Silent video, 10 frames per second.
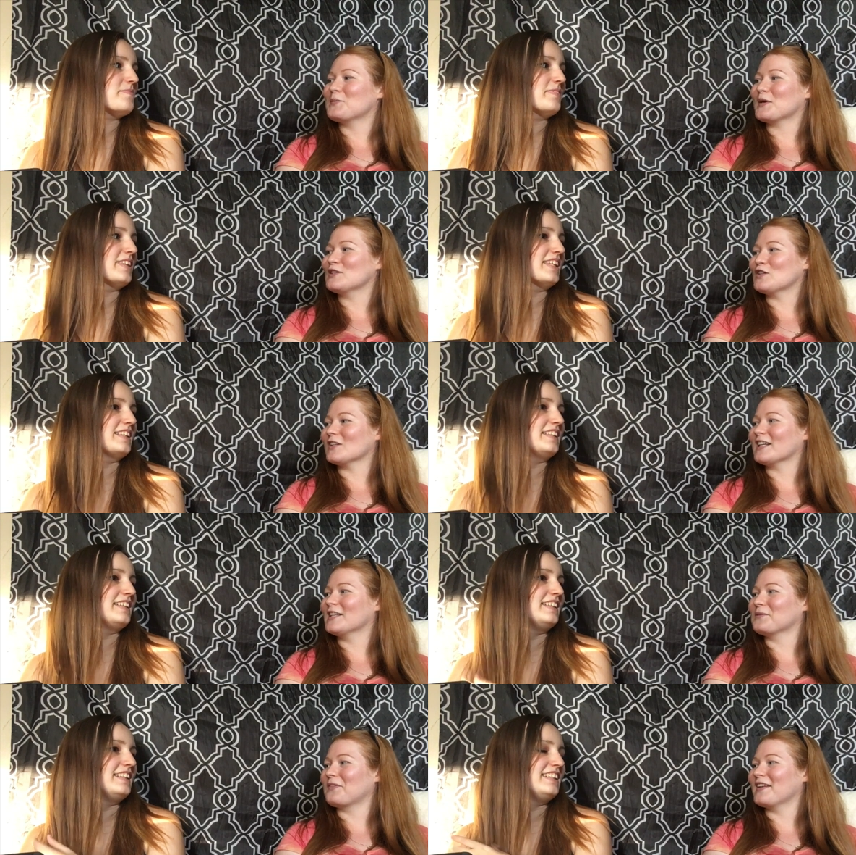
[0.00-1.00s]
Speaker 1: I'm pretty sure, like
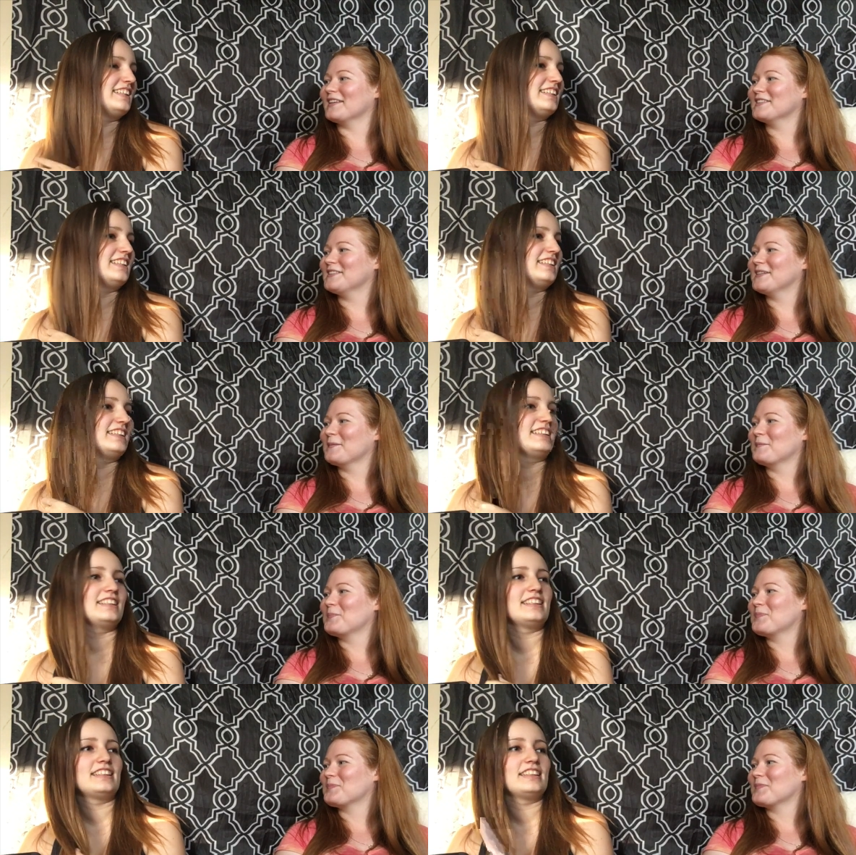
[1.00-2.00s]
little things.
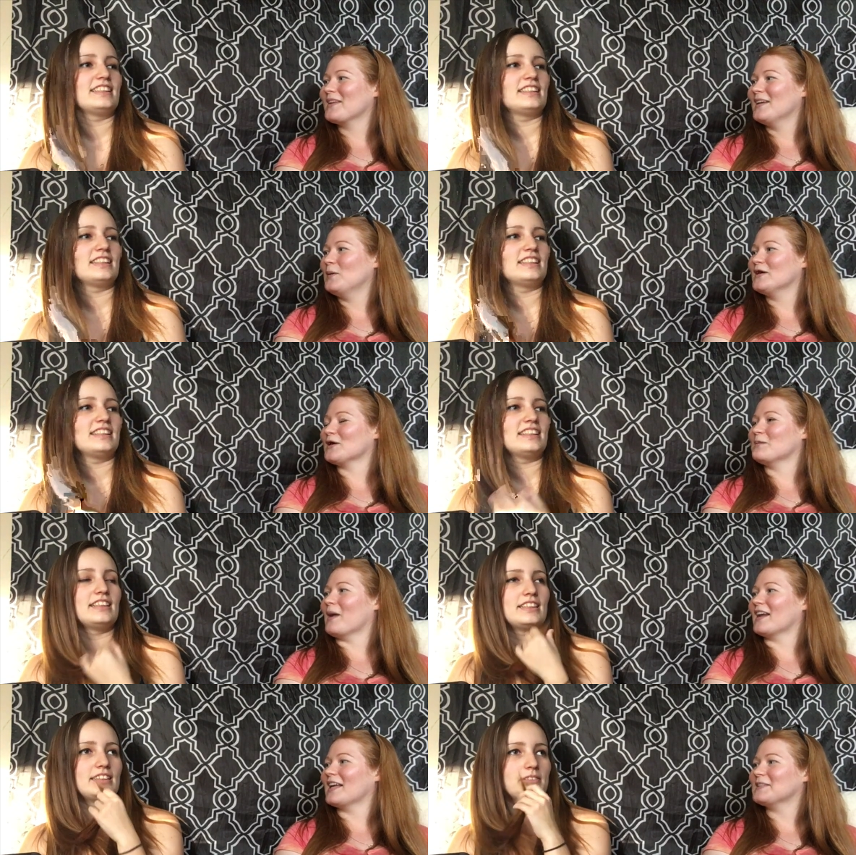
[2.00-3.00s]
Well, you're
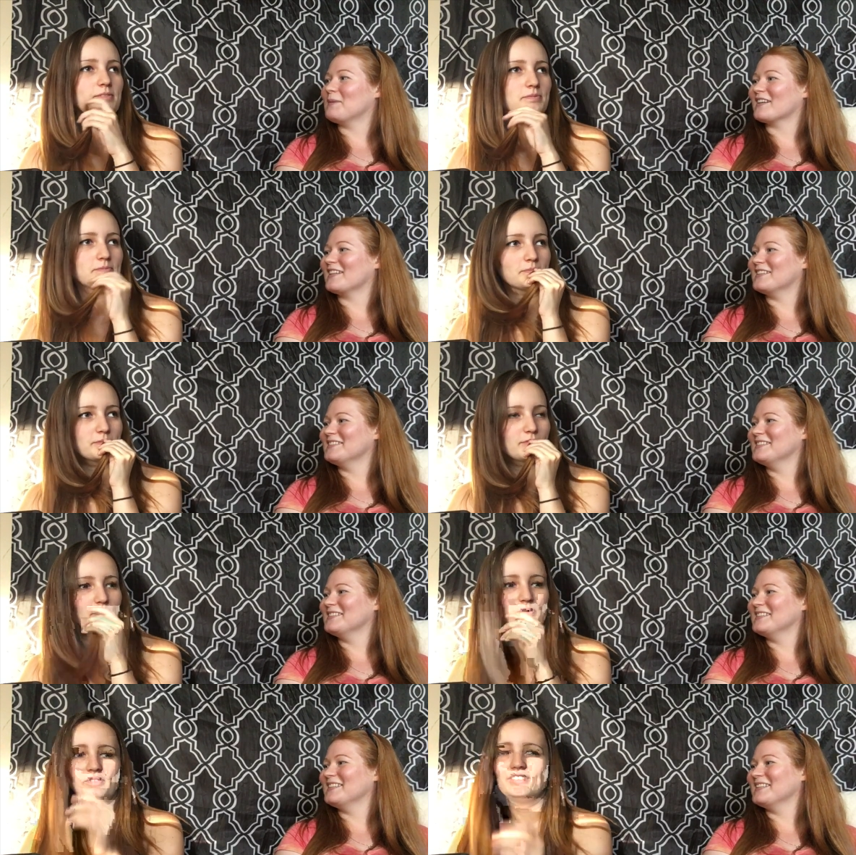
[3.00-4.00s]
badass back then.
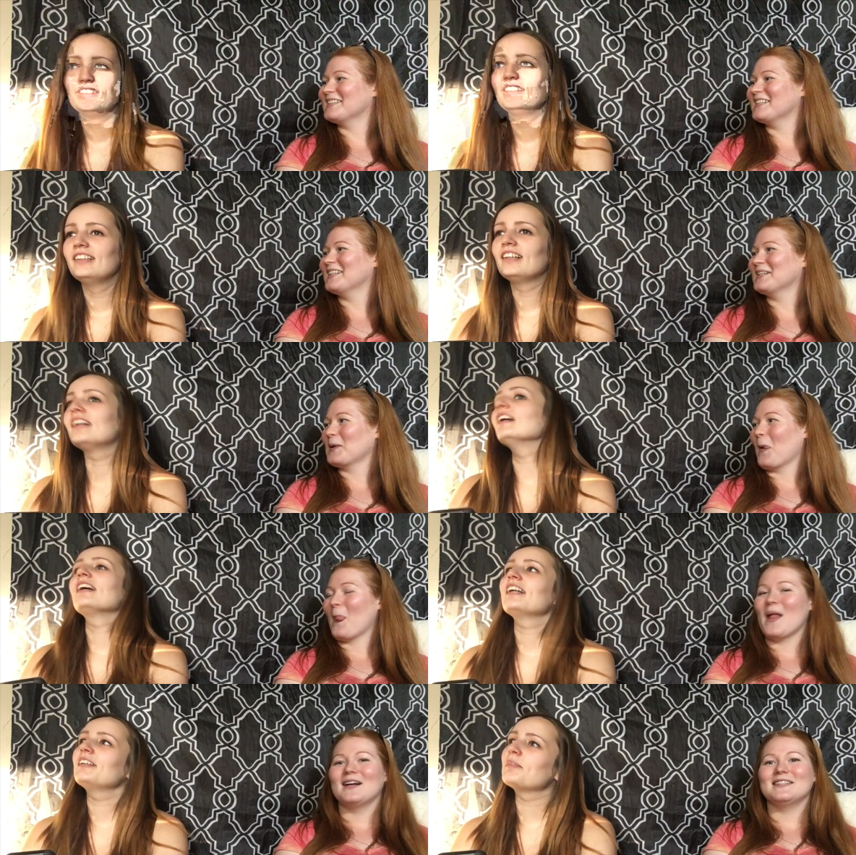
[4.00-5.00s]

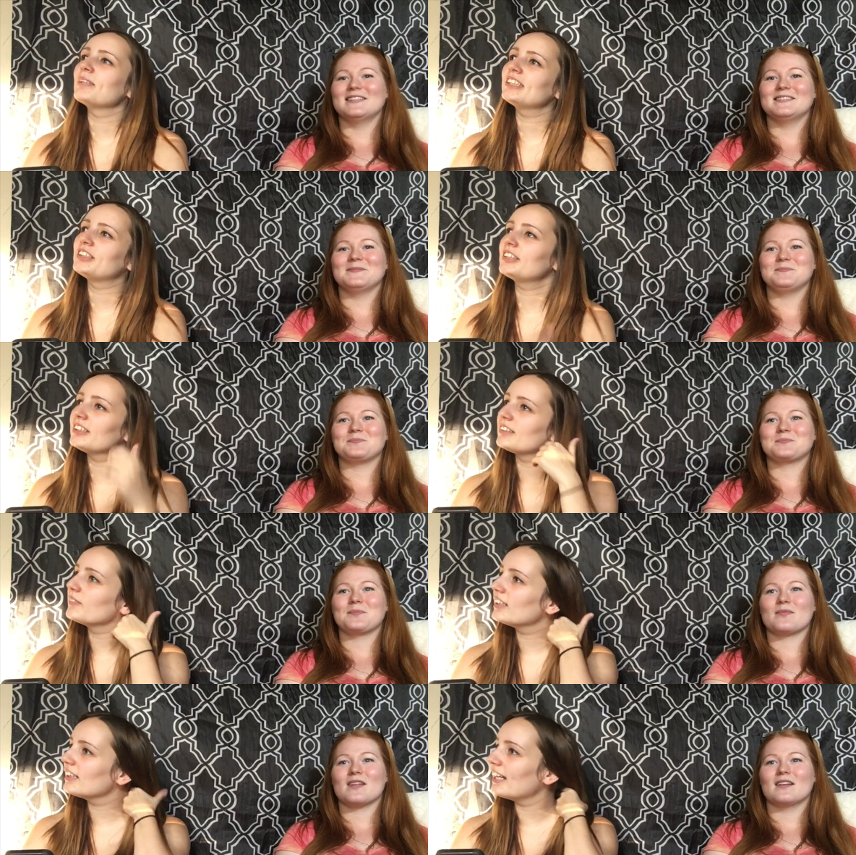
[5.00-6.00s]
Speaker 2: I'm not sure.
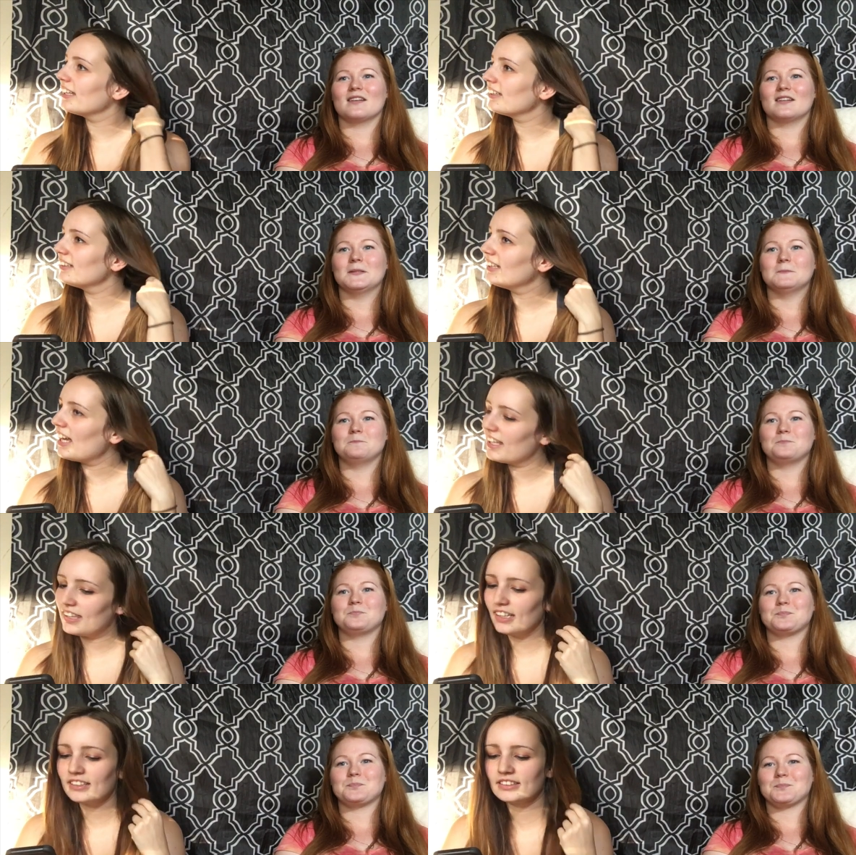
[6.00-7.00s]
Well, I yeah, I
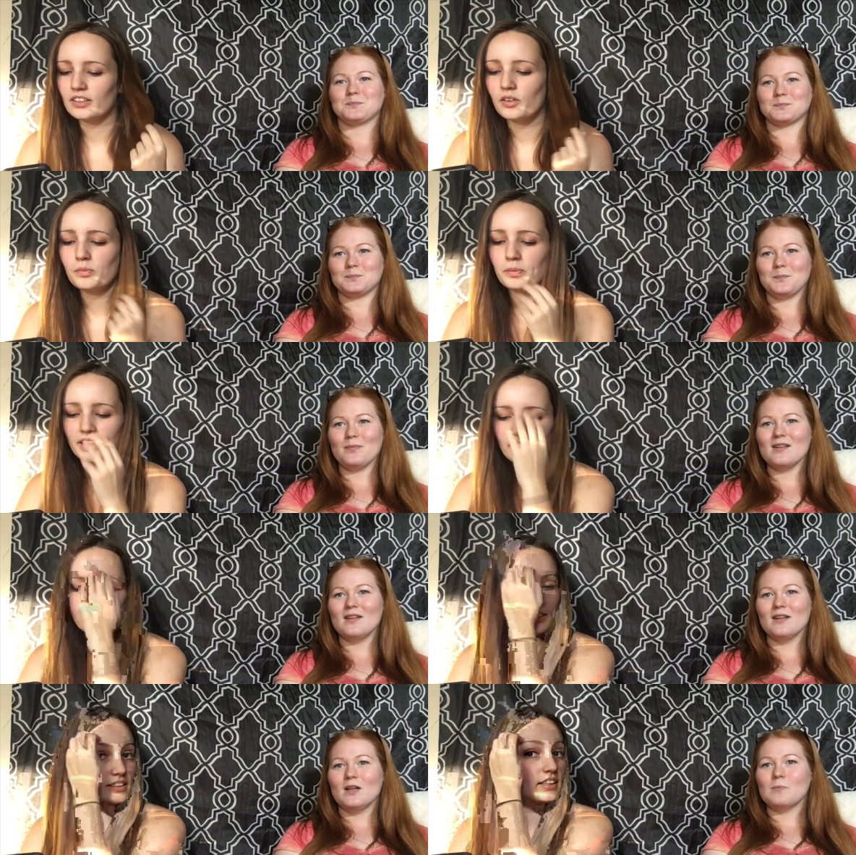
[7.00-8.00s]
think so, but
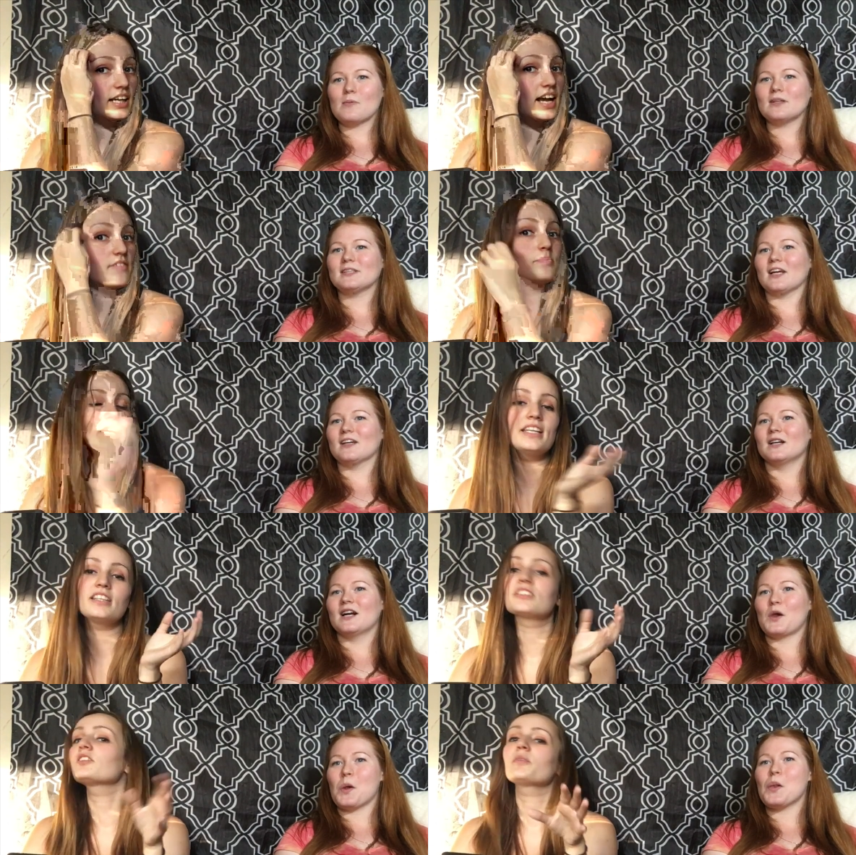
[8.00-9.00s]
I've been
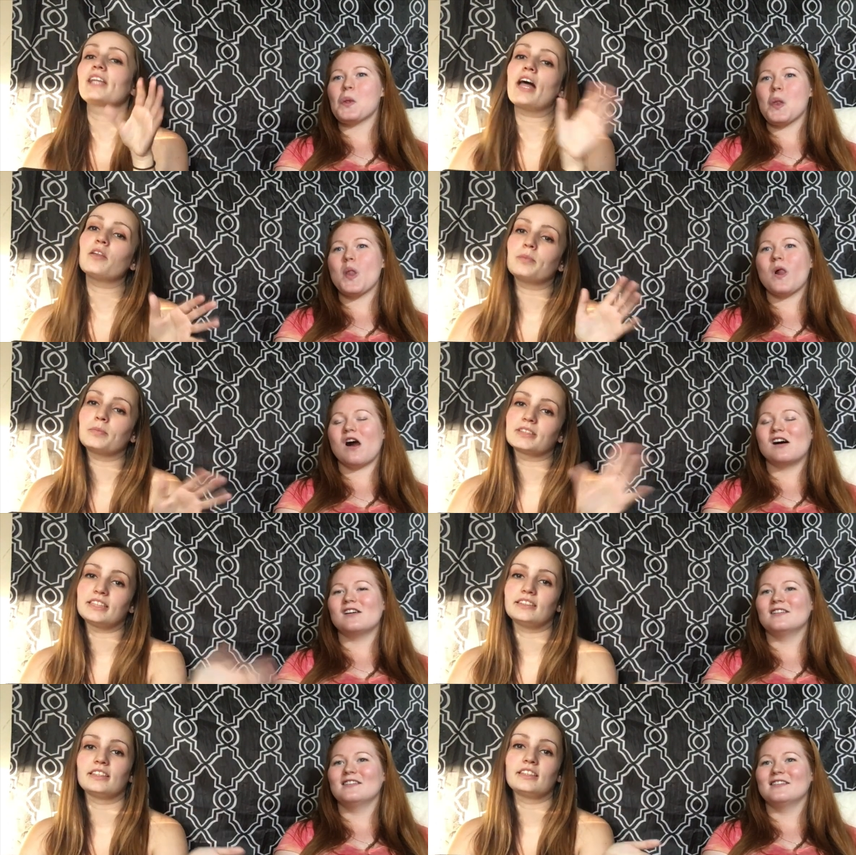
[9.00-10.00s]
in the store with other people
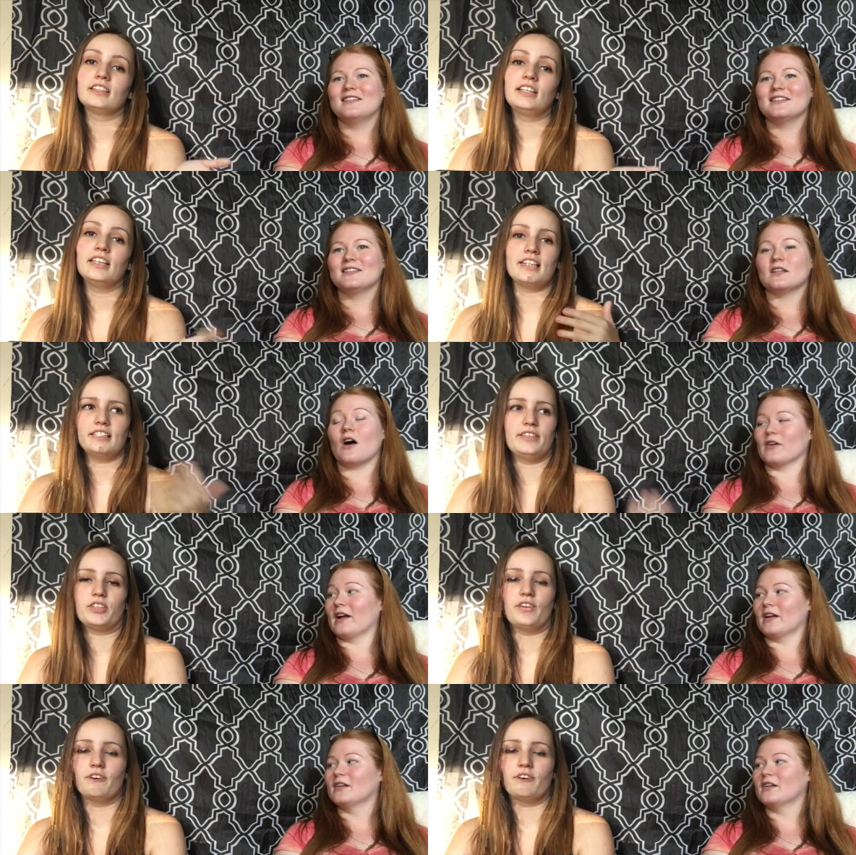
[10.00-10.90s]
stealing, and I didn't oh, even yeah.